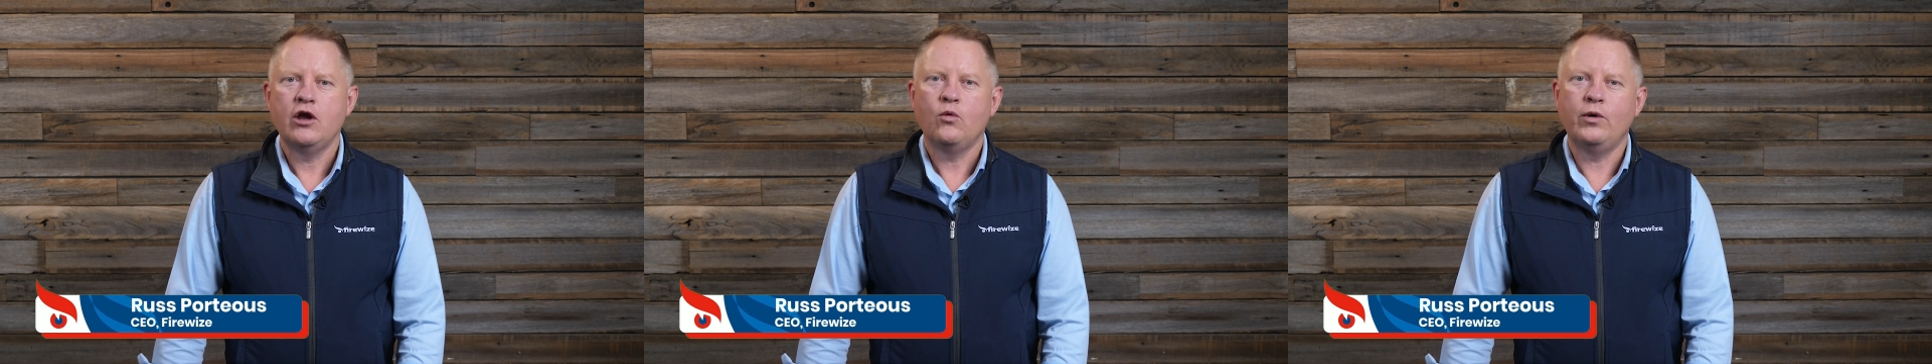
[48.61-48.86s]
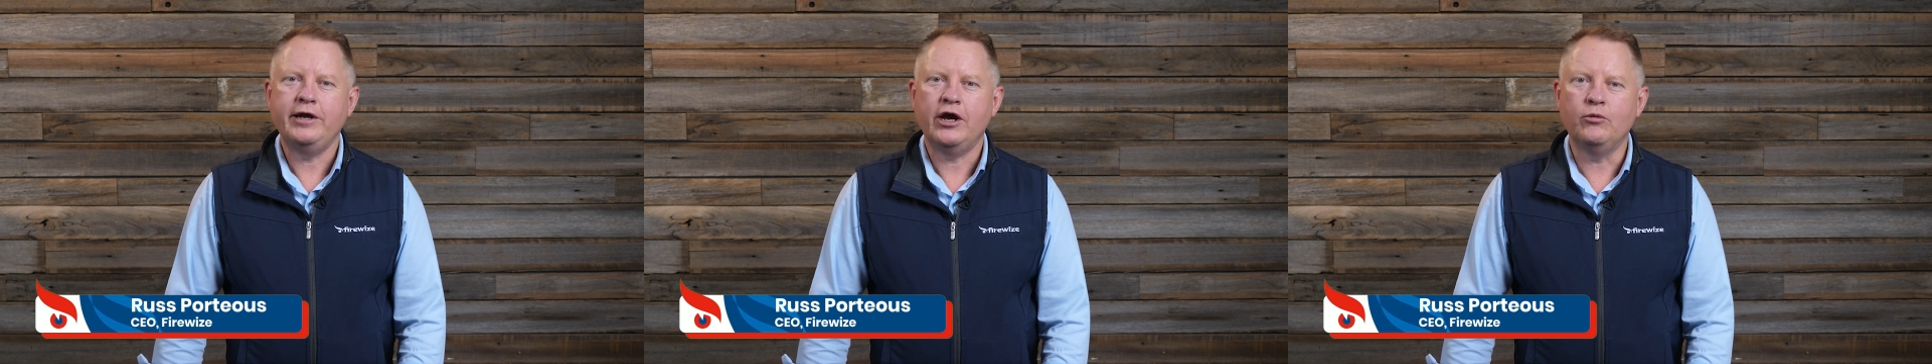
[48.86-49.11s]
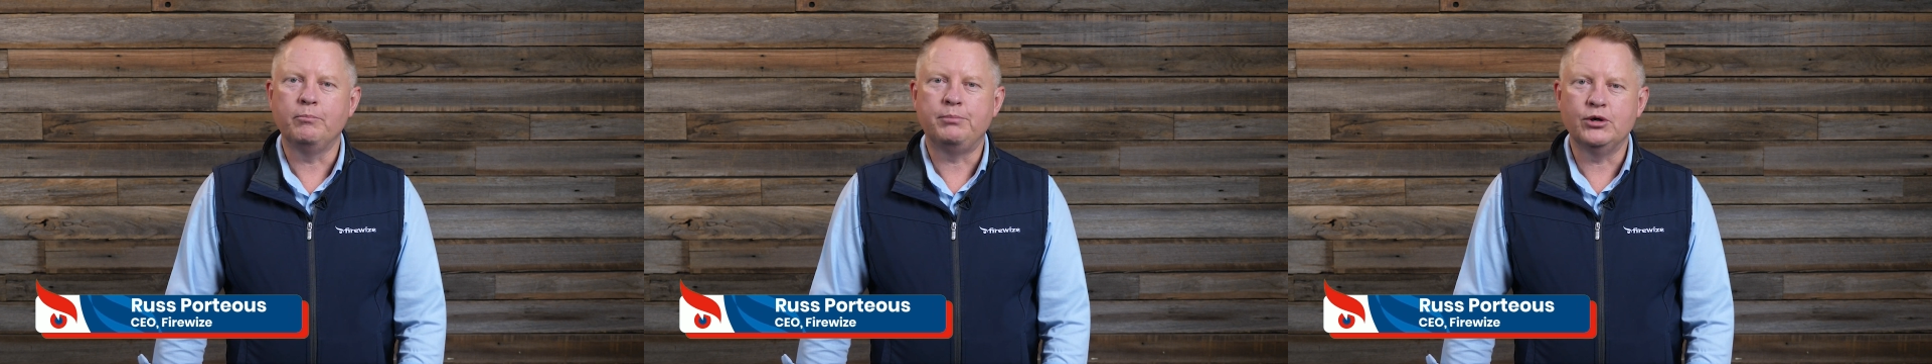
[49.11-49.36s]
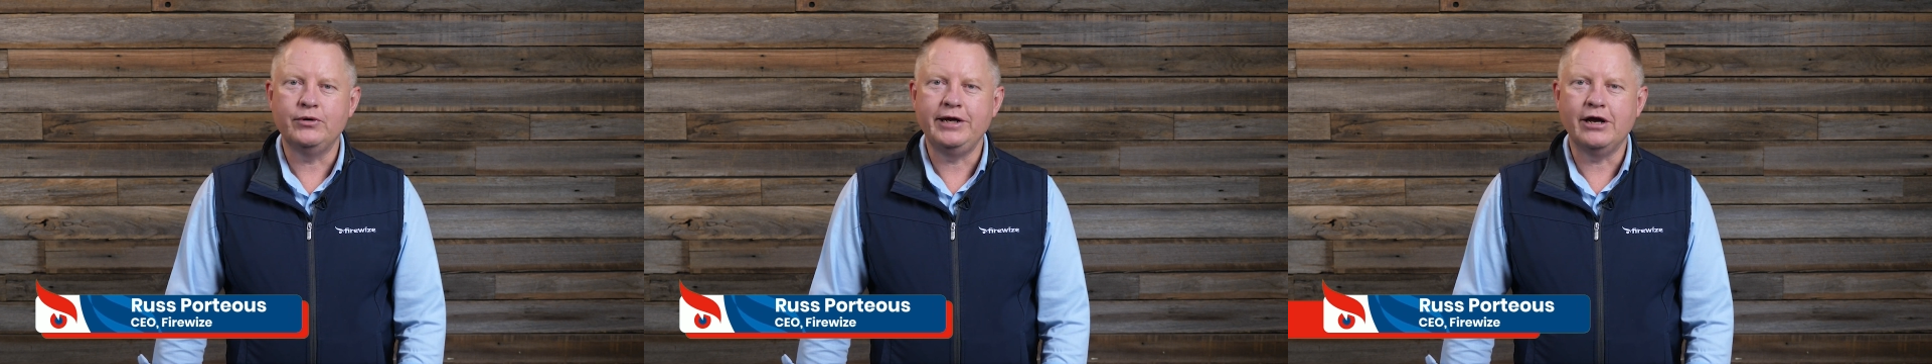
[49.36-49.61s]
We help
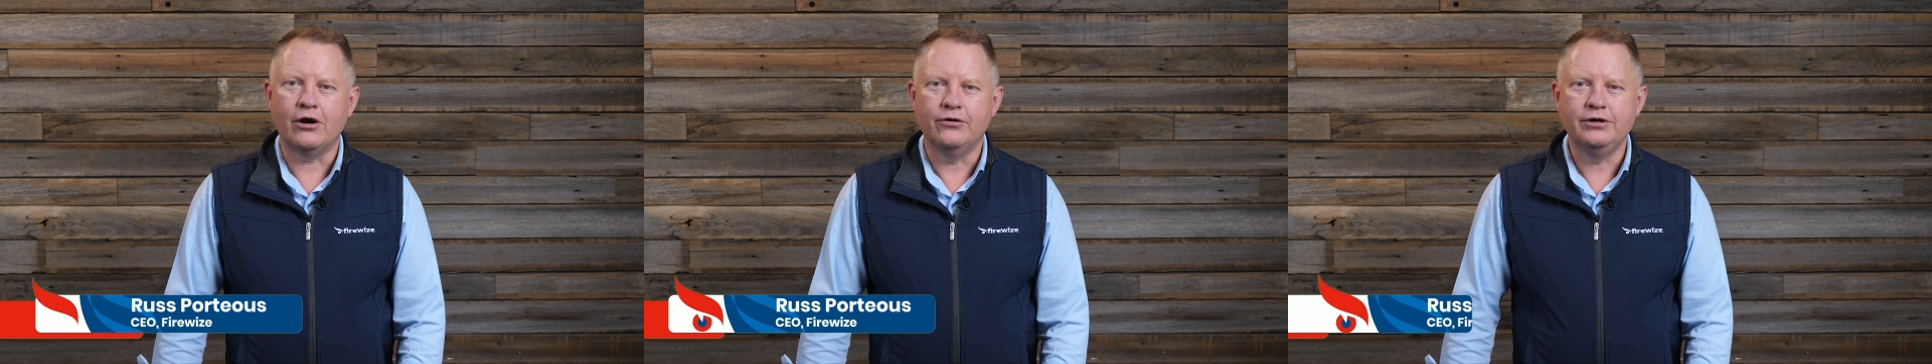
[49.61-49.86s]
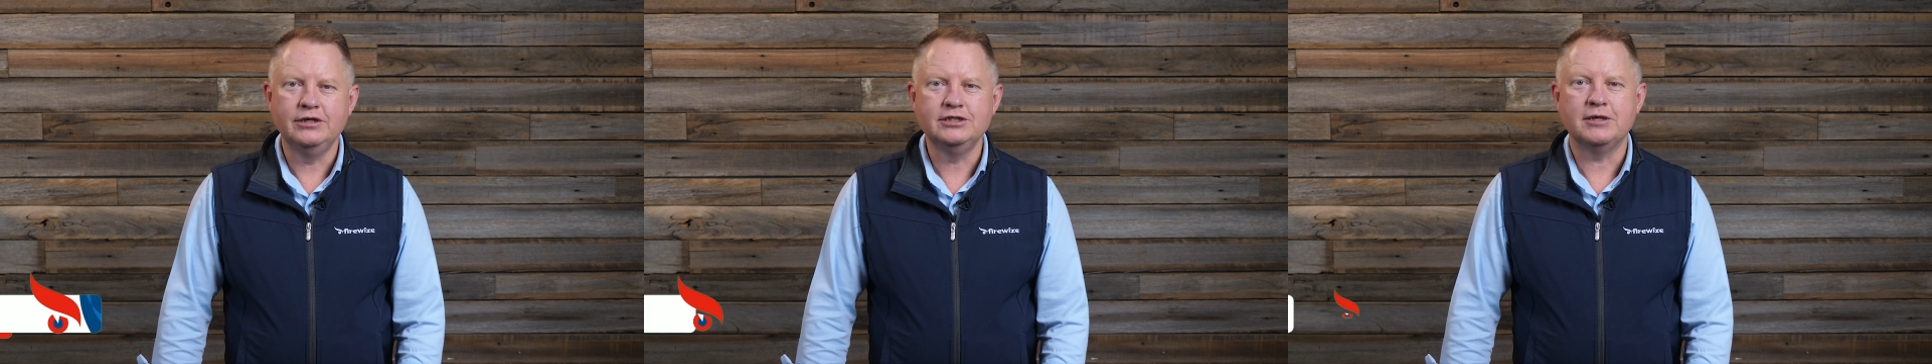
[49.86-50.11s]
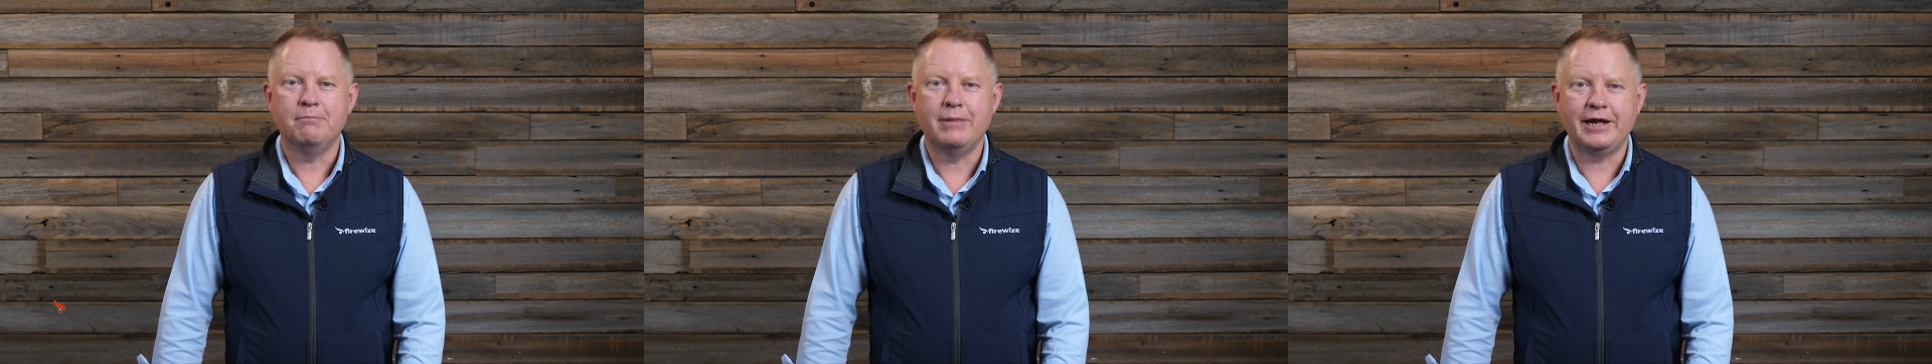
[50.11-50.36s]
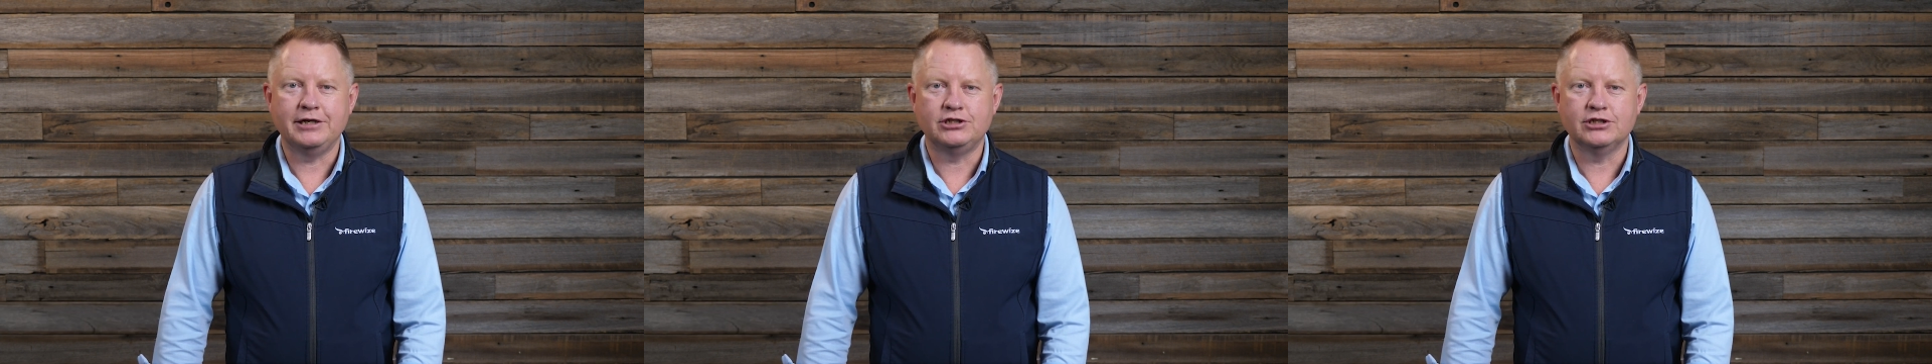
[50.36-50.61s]
building owners,
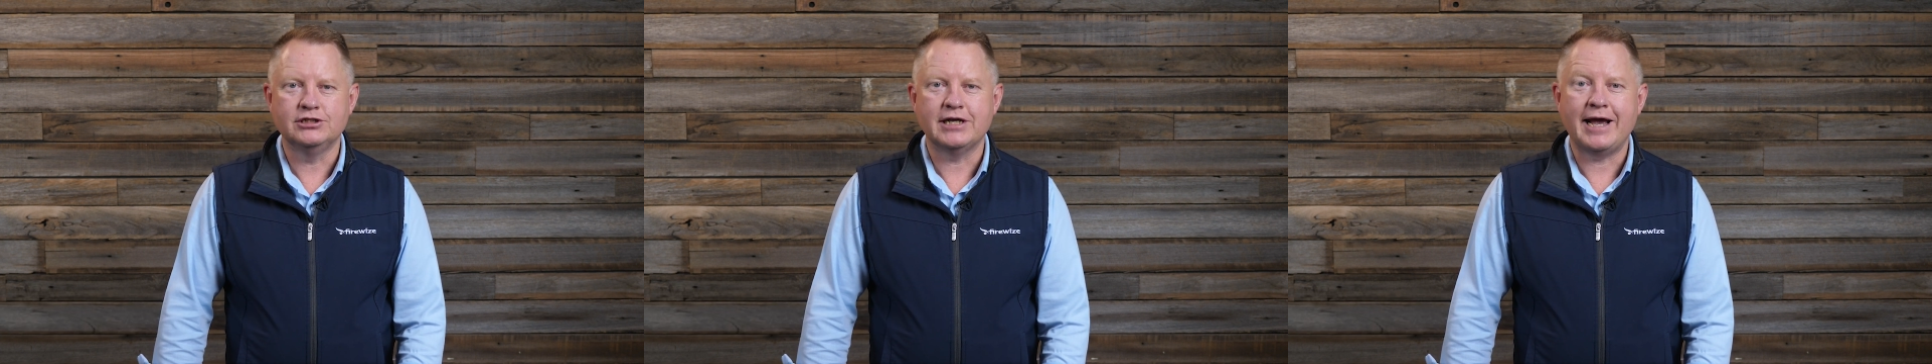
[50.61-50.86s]
managers